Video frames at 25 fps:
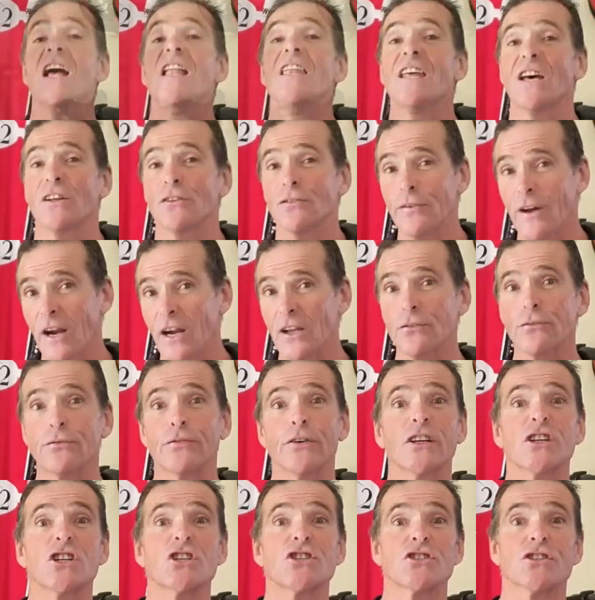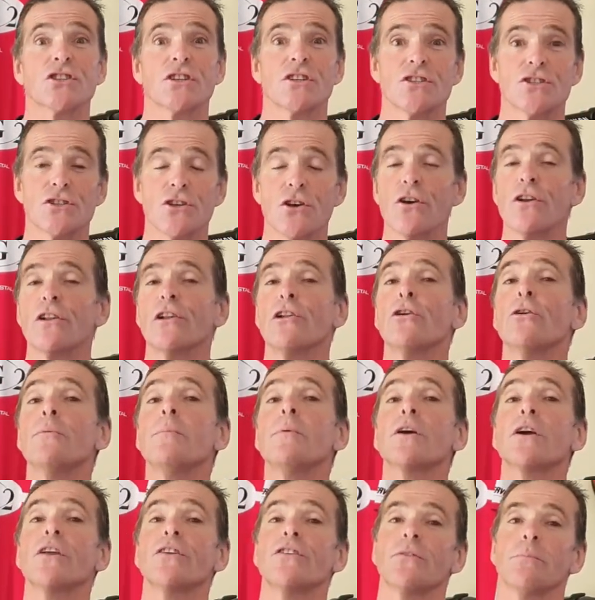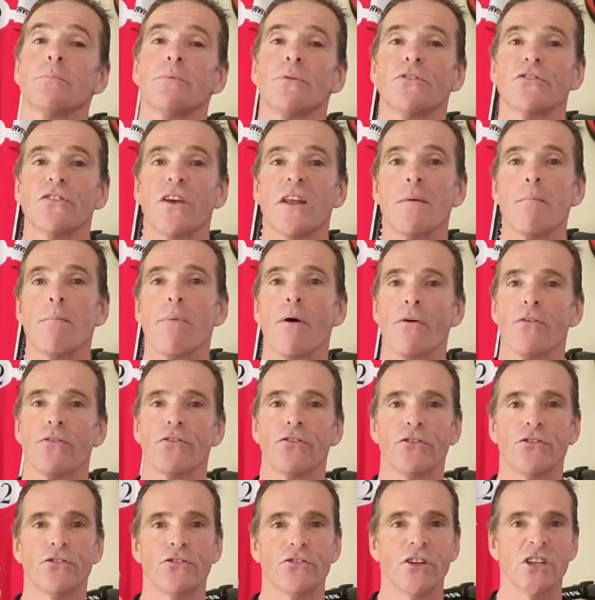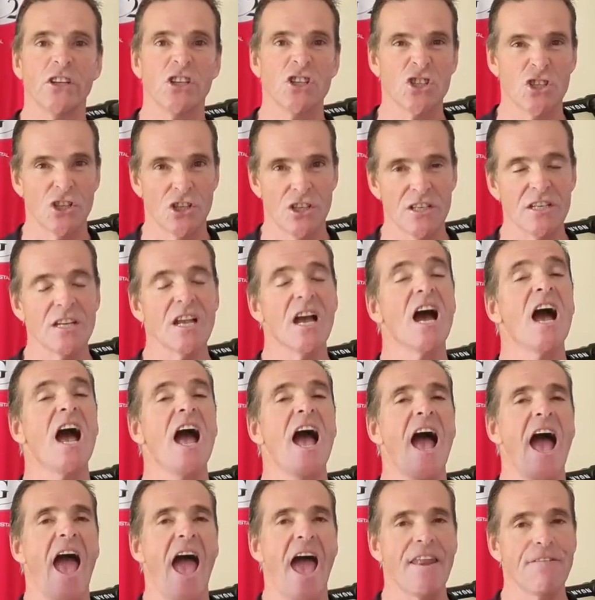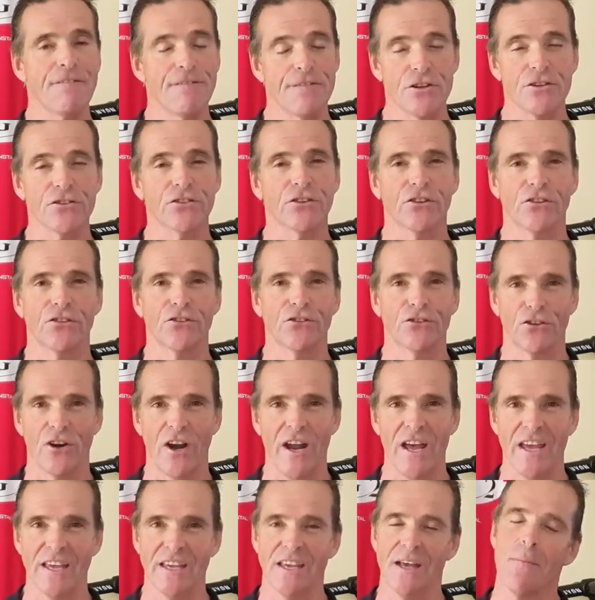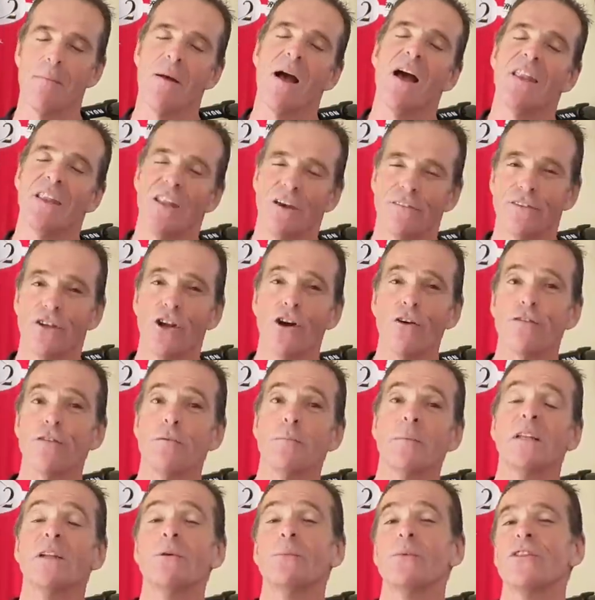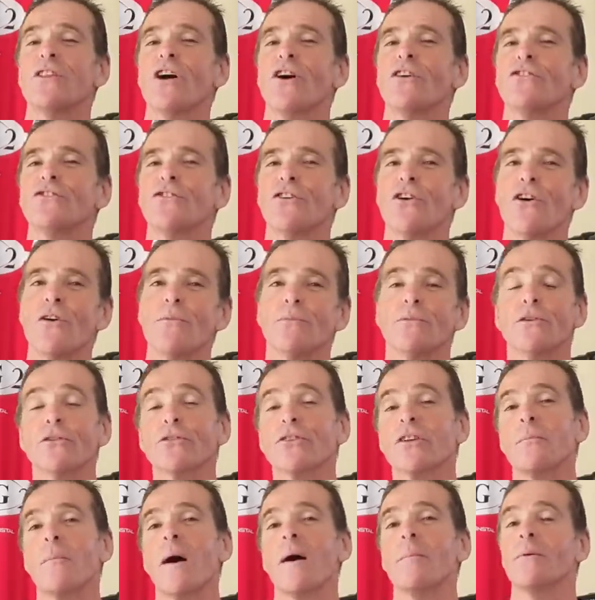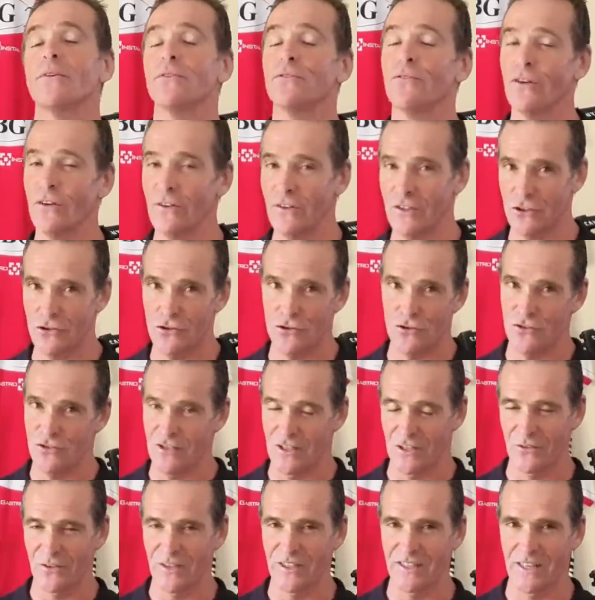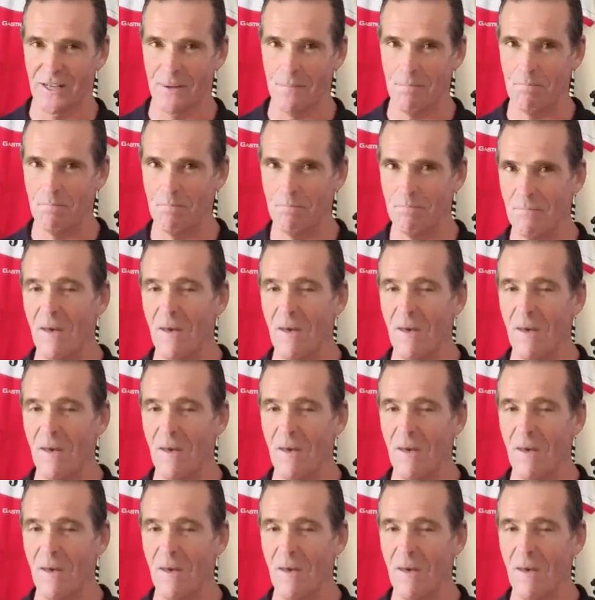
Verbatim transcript: Now, as far as friction's concerned, lubricants present both stiction and viscous drag. Now, if you're not familiar with those terms, look them up. It's very interesting reading.